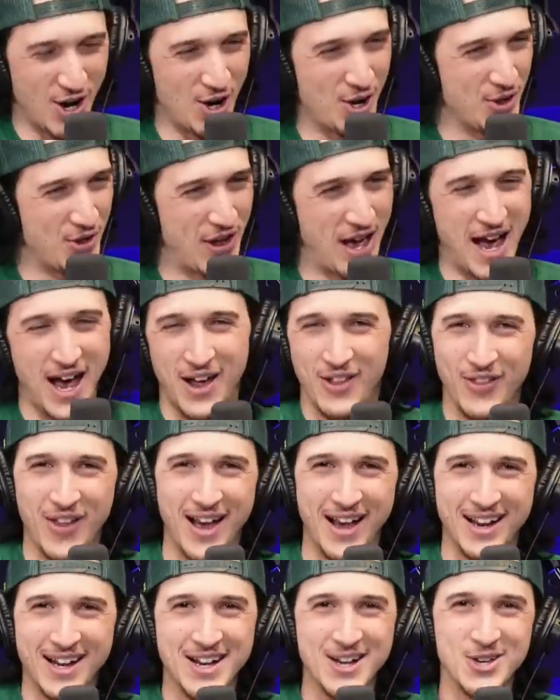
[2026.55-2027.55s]
all that.
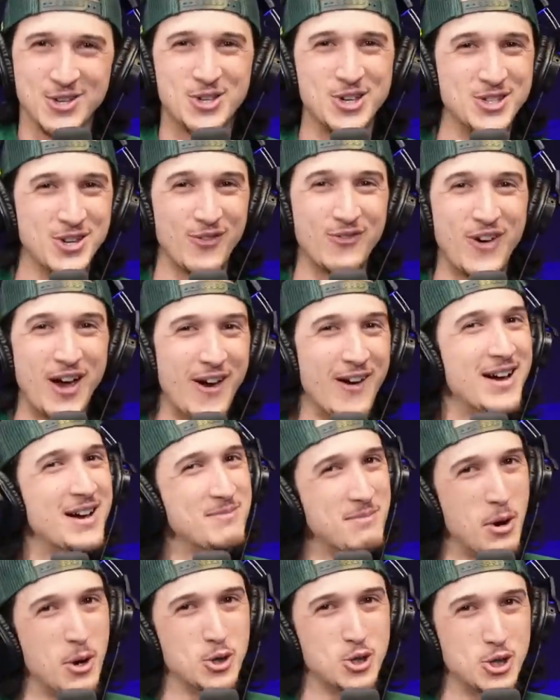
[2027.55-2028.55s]
Like she's a very
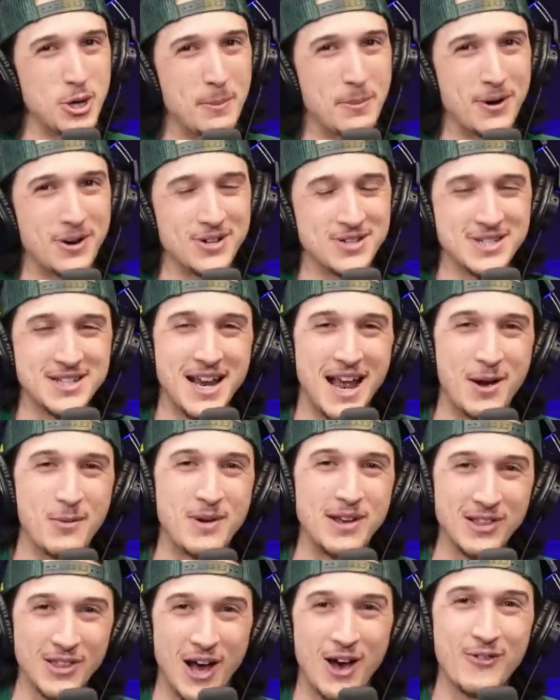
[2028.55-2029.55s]
emotional person, and
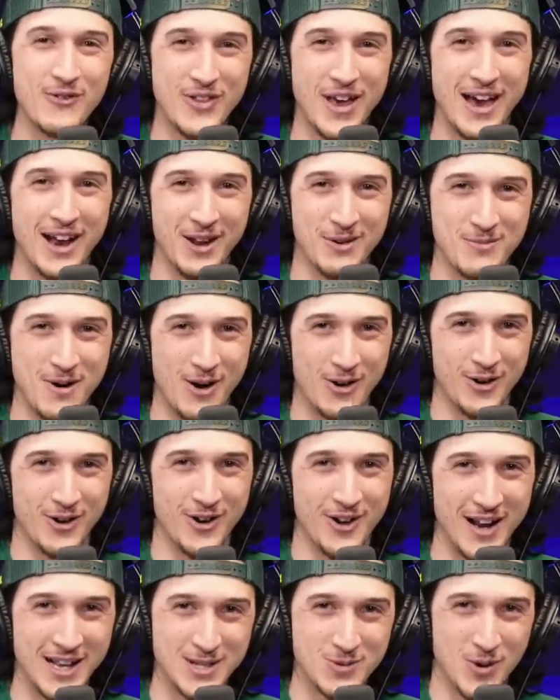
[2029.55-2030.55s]
we love that about yeah.
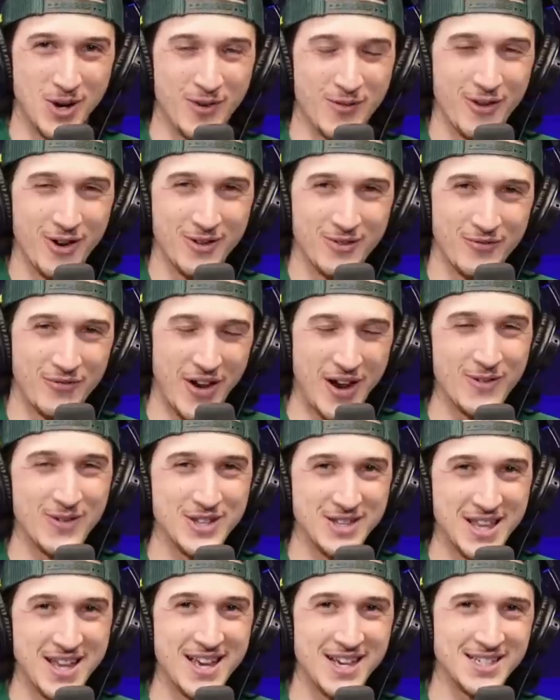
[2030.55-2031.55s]
her. It's one of our
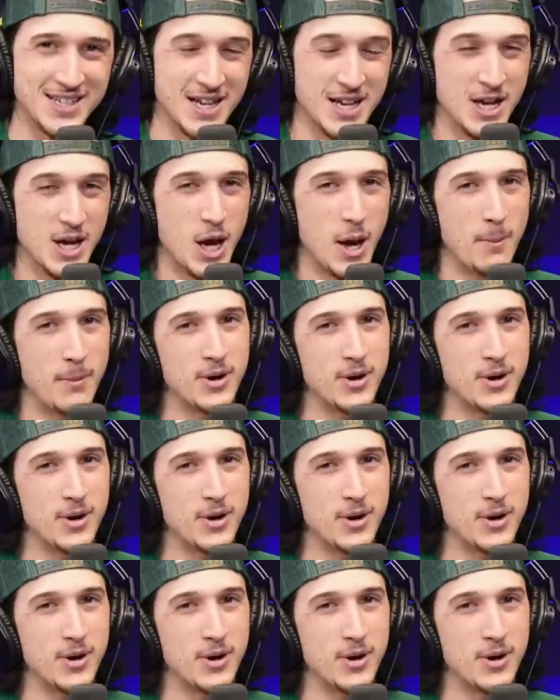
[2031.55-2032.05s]
favorite things. Yes.